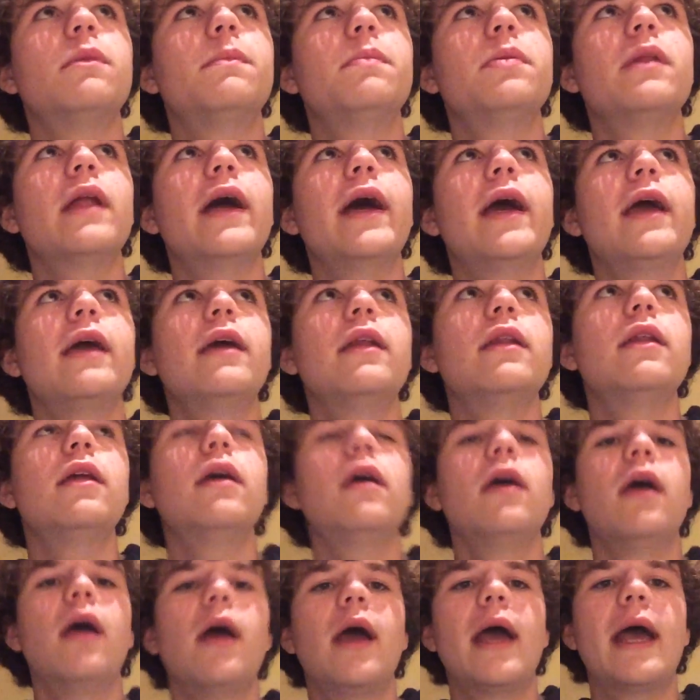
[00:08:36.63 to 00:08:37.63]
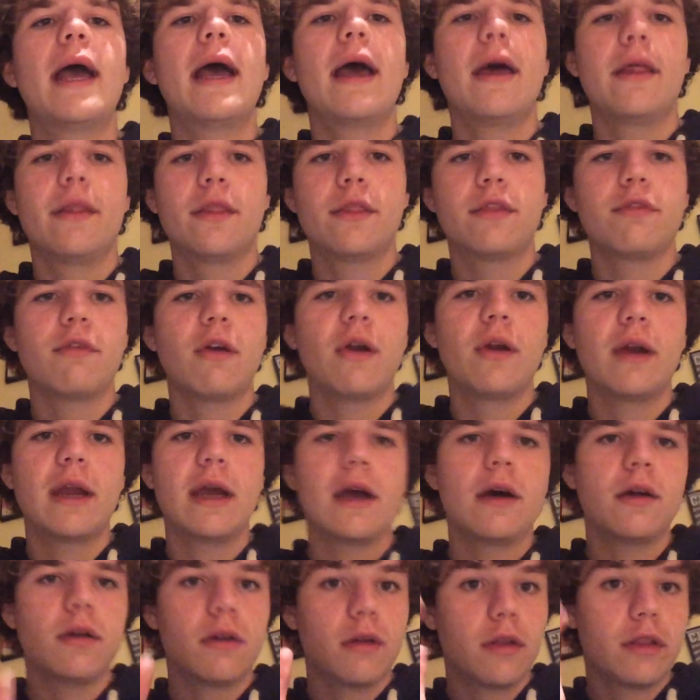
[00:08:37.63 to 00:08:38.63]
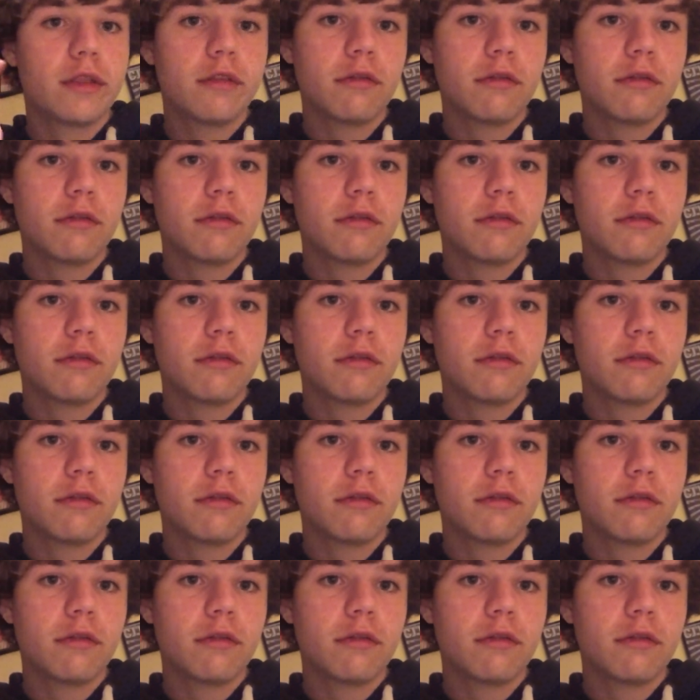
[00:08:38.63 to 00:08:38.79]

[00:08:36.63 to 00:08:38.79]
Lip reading: a plane and thrown out,